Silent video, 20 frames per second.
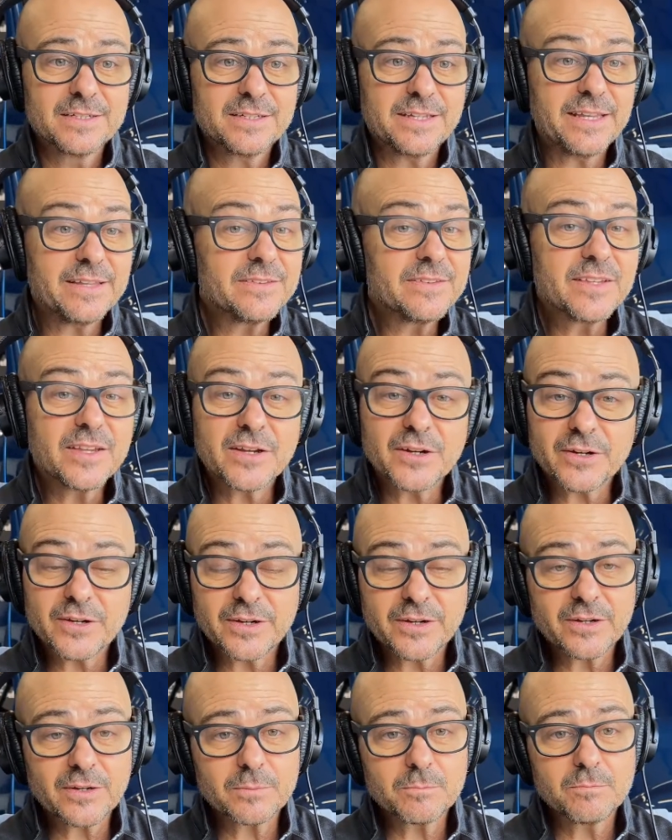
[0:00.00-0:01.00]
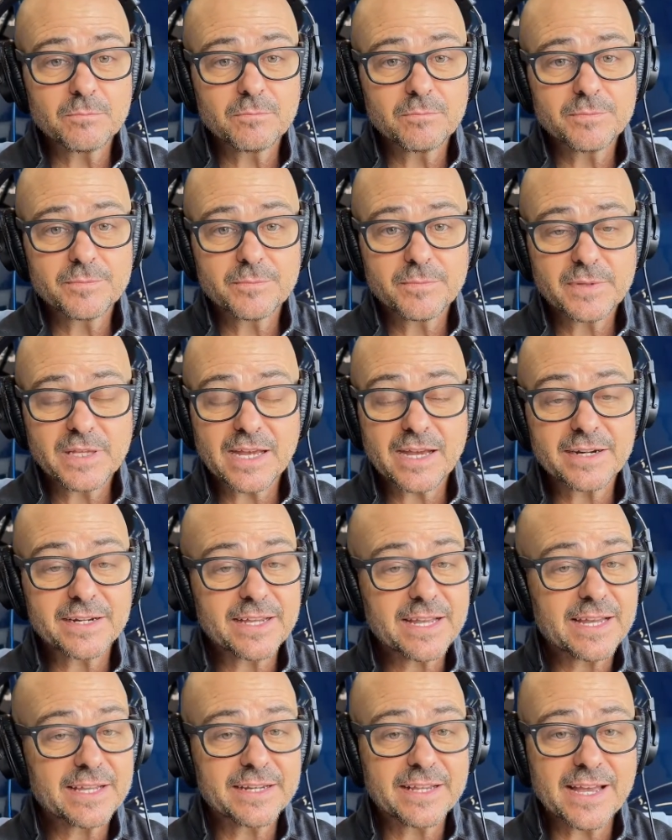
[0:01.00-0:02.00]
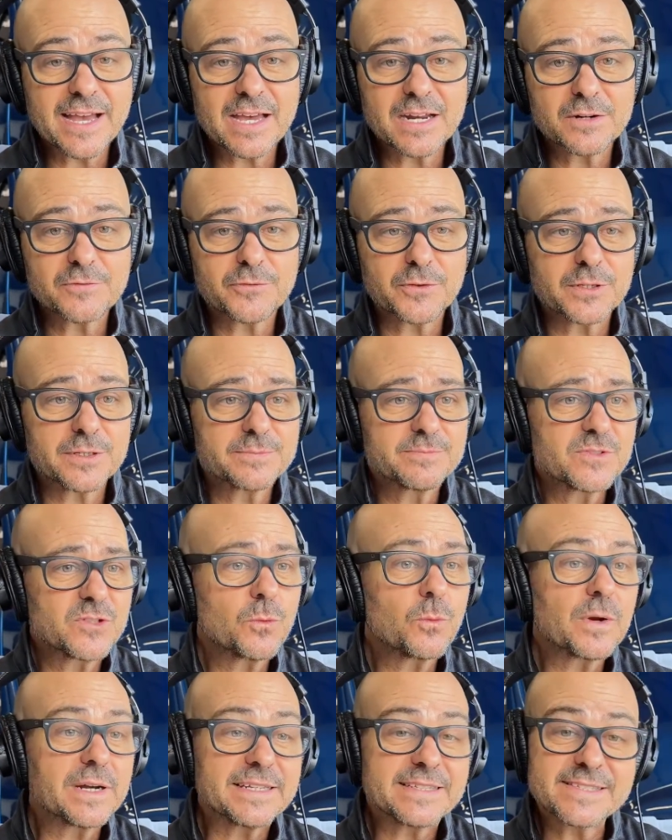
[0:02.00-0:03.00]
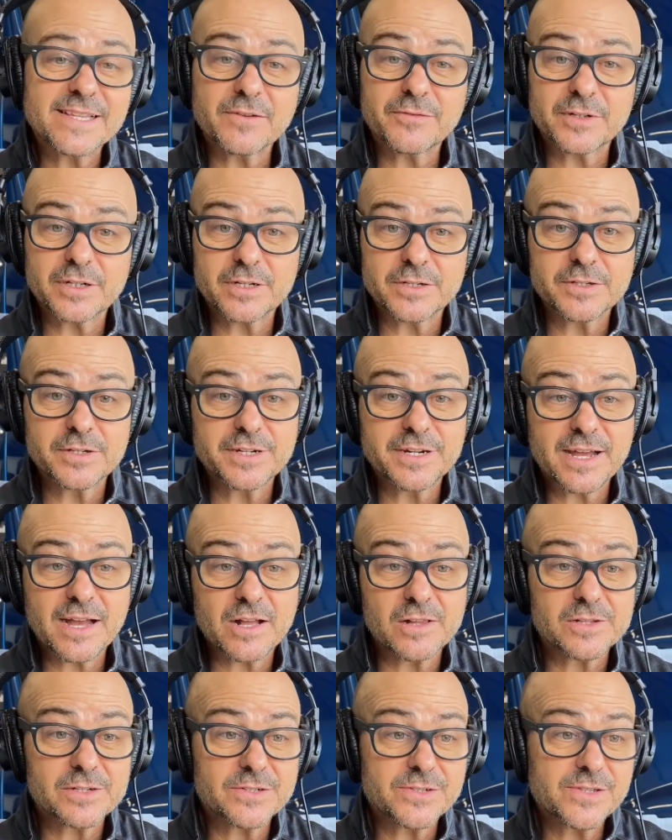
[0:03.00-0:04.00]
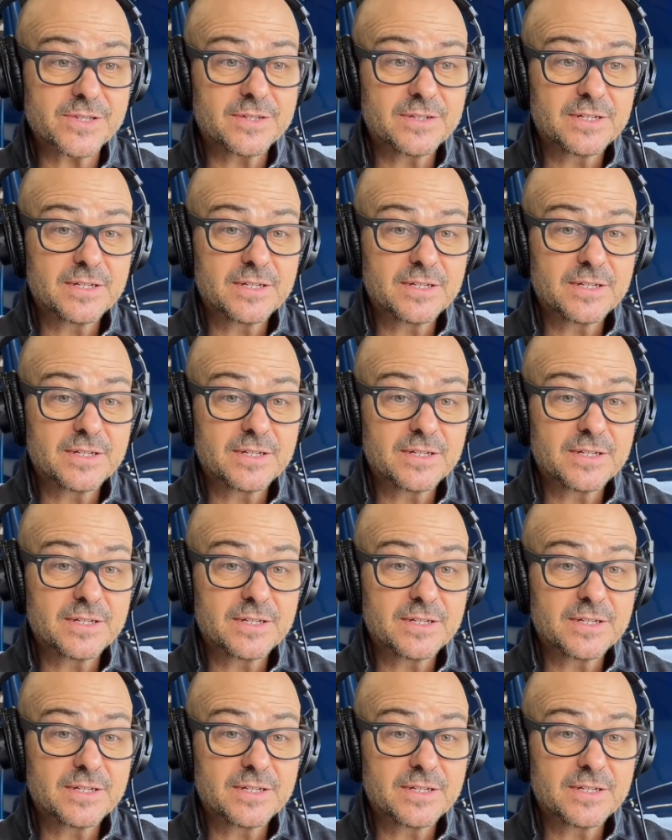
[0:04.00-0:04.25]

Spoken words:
interior, yada, yada, yada for $2,700.